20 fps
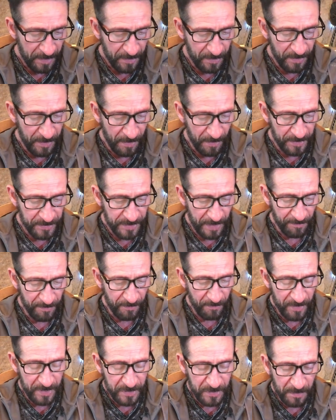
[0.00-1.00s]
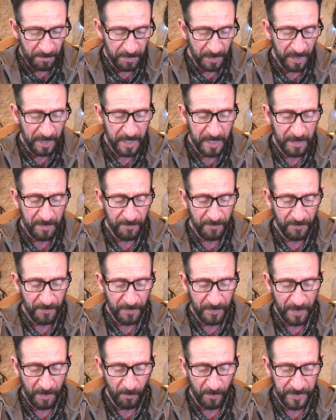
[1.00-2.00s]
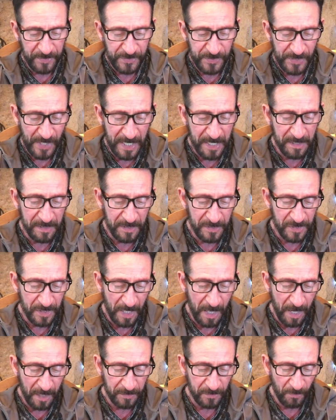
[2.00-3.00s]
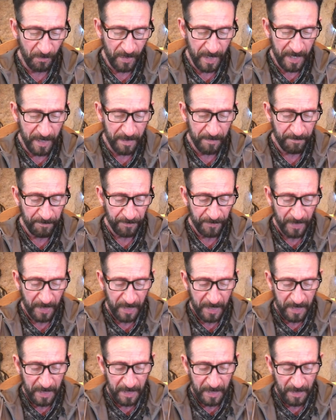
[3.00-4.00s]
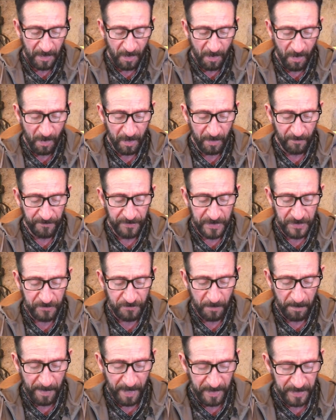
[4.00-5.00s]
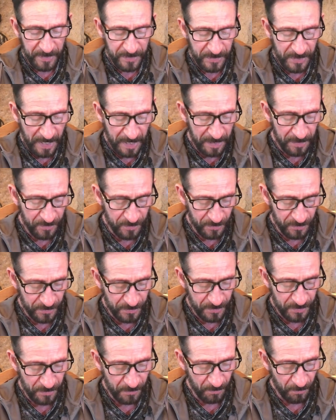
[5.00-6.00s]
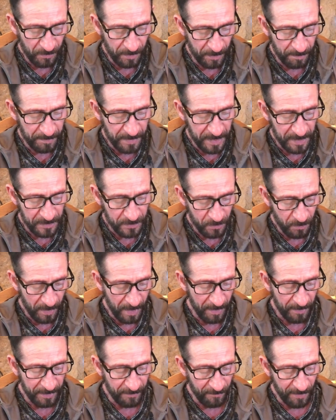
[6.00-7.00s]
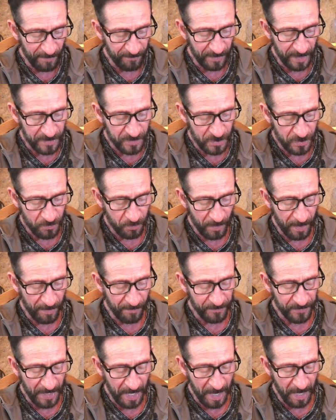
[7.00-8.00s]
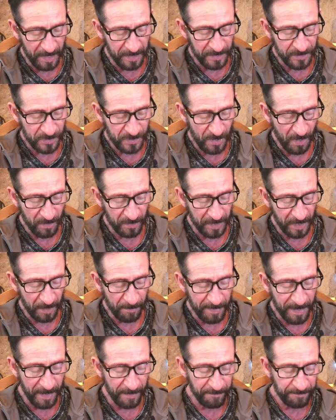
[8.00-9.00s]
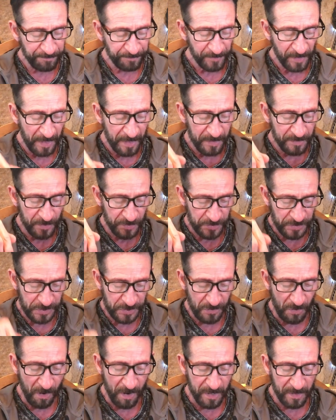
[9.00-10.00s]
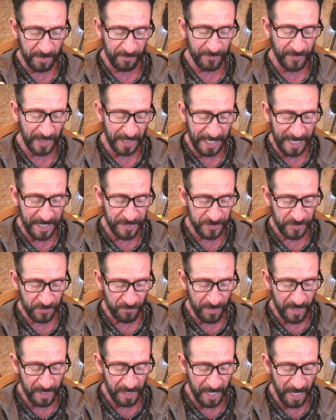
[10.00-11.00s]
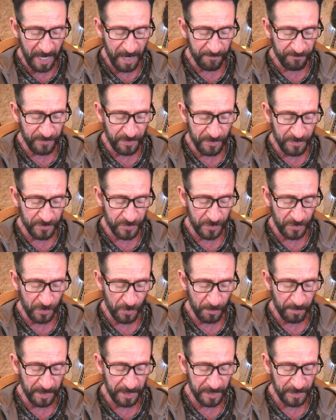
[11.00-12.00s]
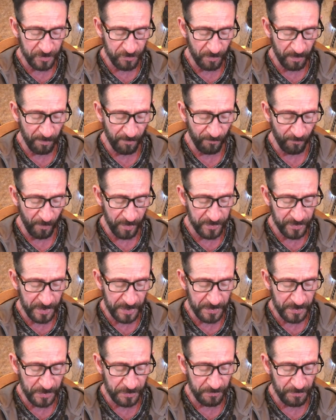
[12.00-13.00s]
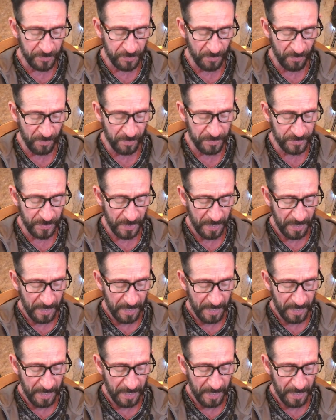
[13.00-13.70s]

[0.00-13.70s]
there is every reason to believe that when Satan is locked away, all of his rebellious angels will be as well. In Revelation 12 9, it's talking about the start of the last three and a half years of human history before Jesus returns.